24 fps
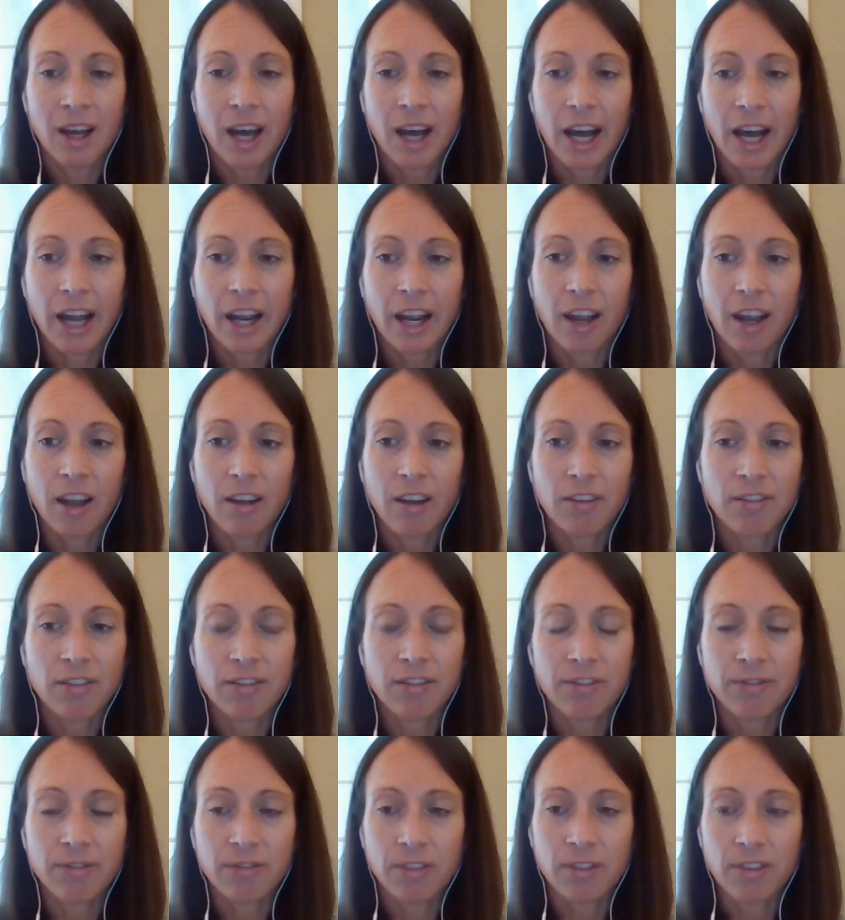I
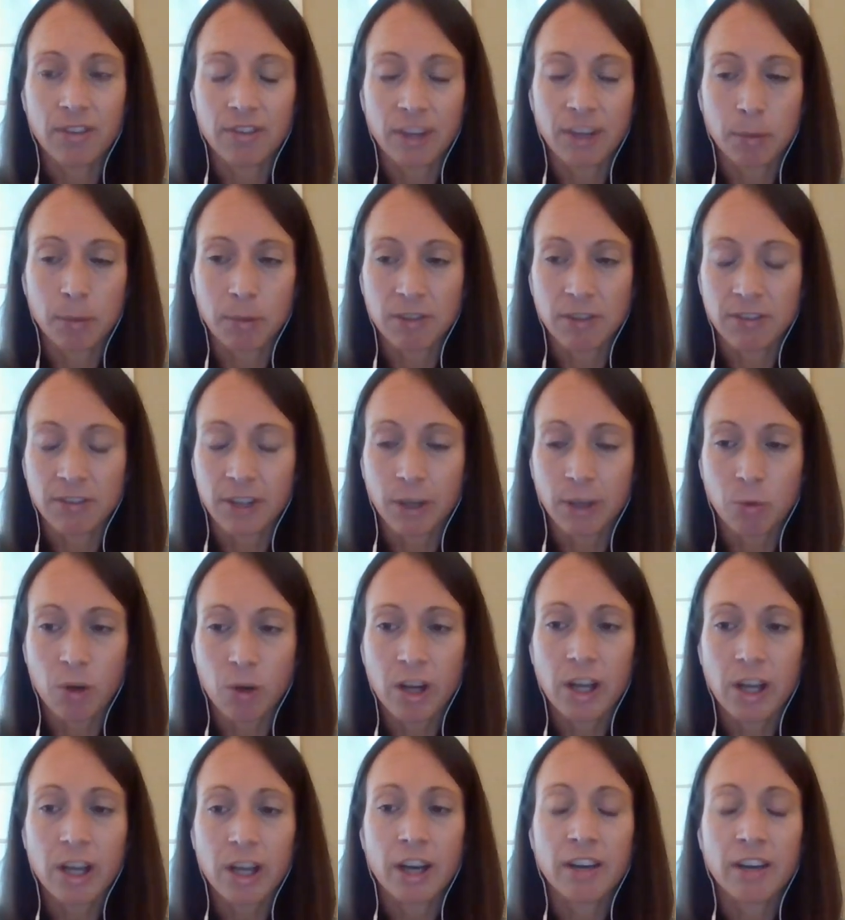have the Vaporfly
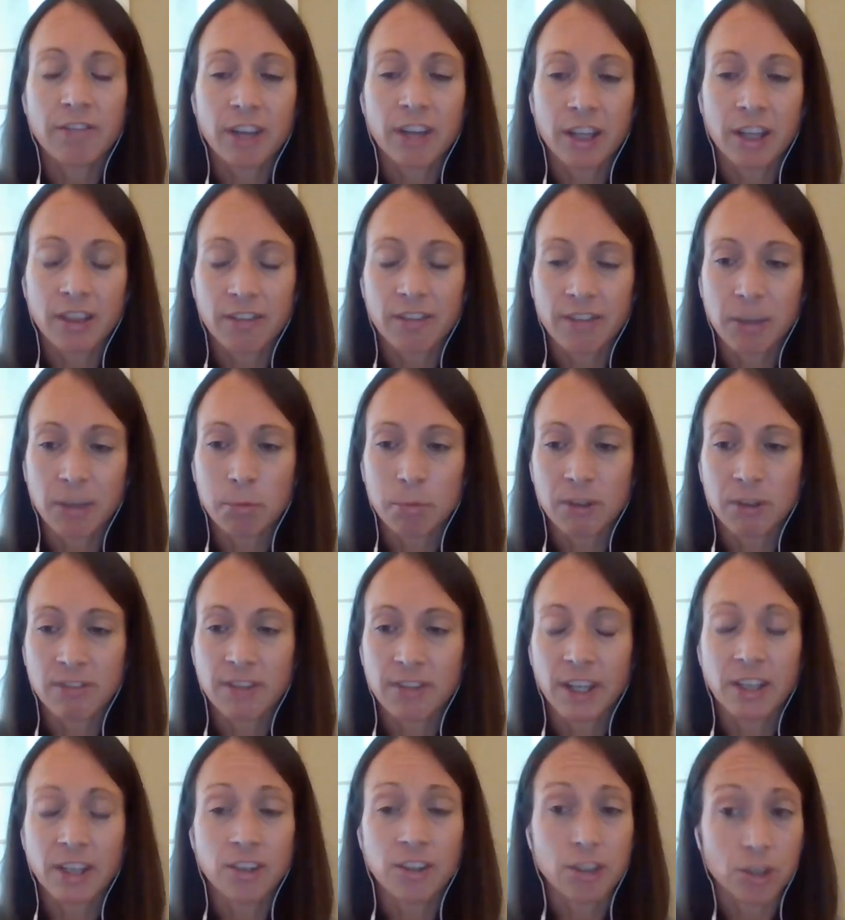1, I've got the
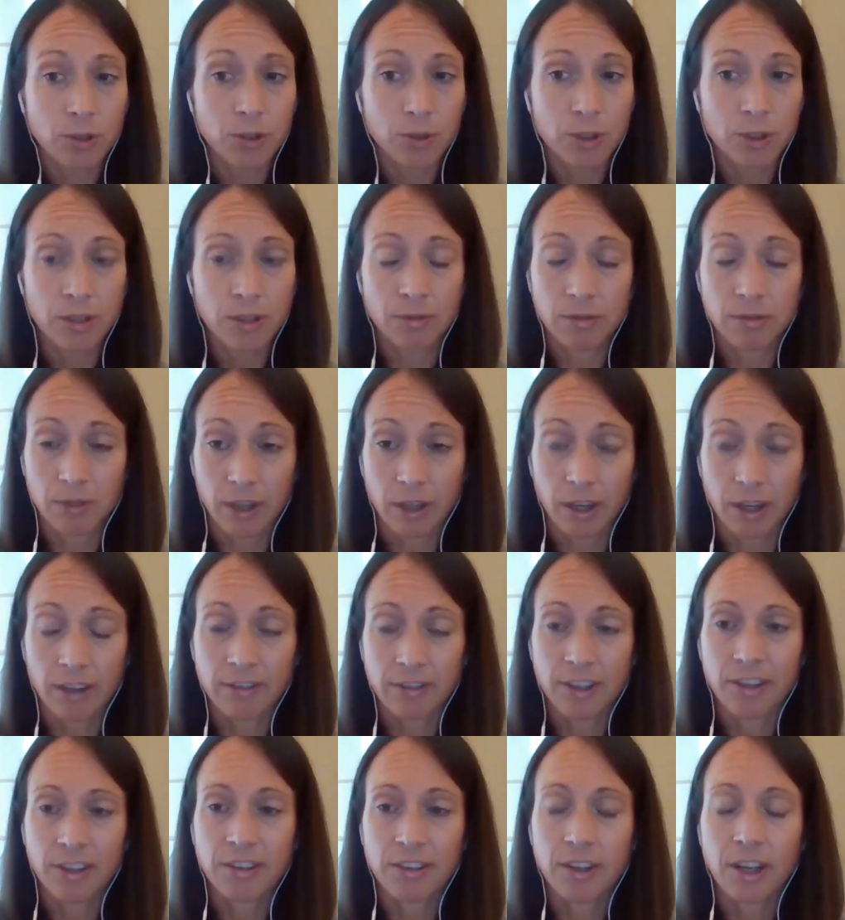Vaporfly 2, and
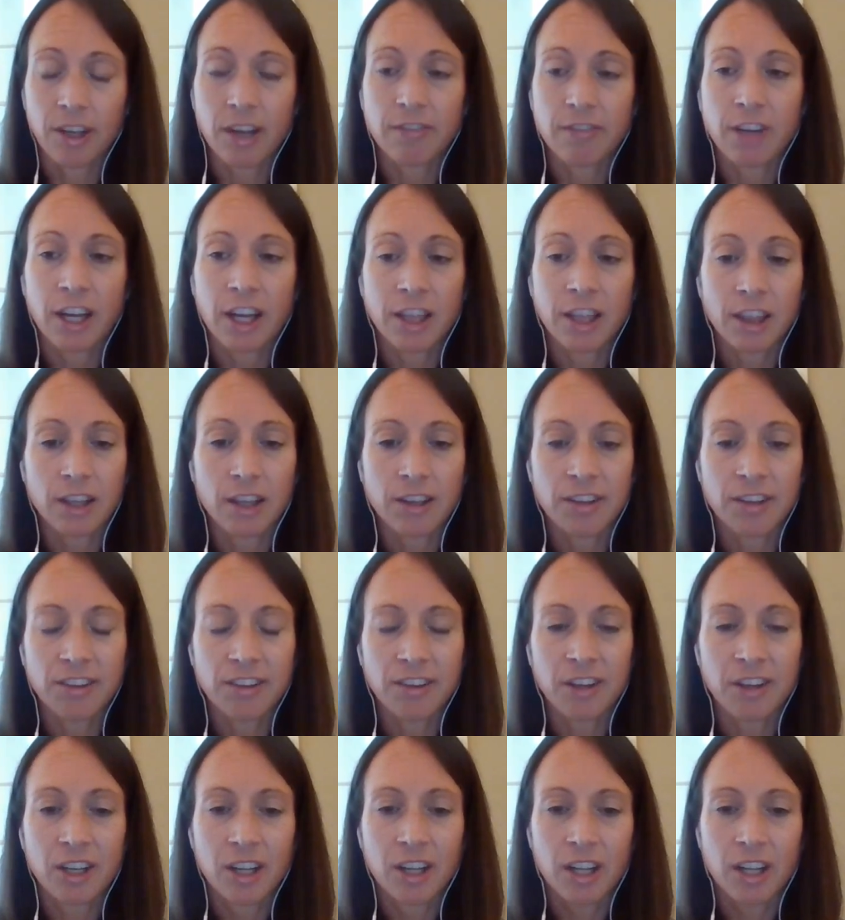obviously I've got this.